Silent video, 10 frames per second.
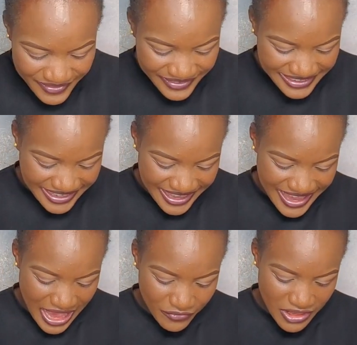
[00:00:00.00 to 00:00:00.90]

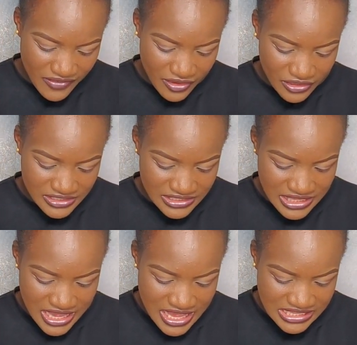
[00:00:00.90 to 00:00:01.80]
Okay, have you ever
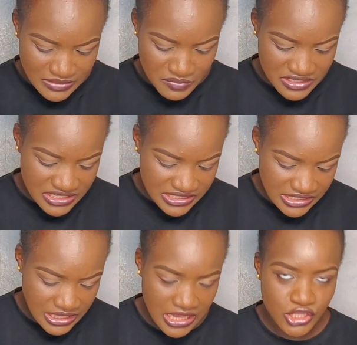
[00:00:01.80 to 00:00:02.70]
gotten a speeding
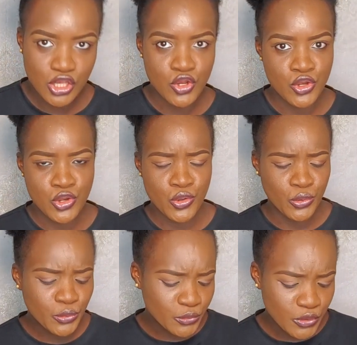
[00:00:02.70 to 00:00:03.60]
ticket?
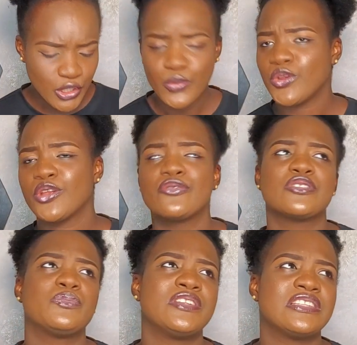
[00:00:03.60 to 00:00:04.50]
No. We don't do
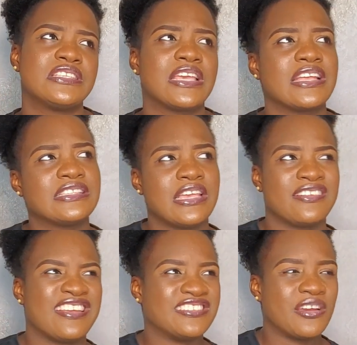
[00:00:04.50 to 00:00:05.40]
speeding tickets here
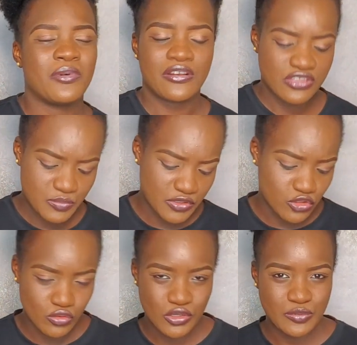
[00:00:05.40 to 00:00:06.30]
in Nigeria, but I don't
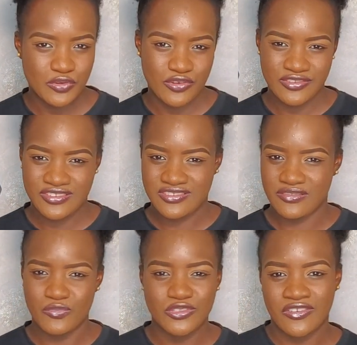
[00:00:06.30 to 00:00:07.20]
speak too much because
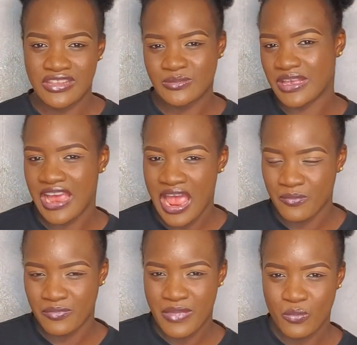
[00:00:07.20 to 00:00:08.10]
most of the times
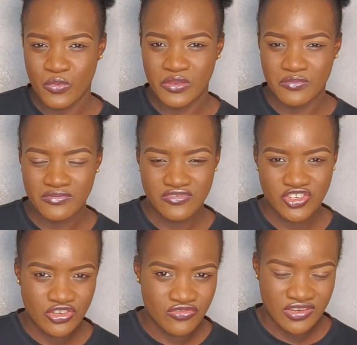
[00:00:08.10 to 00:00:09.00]
I'm with
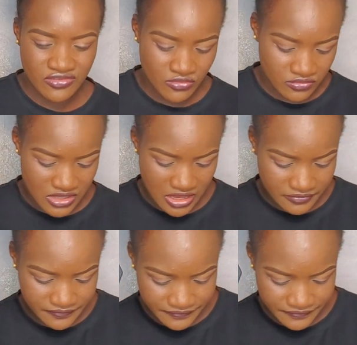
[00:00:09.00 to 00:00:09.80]
children, so yeah.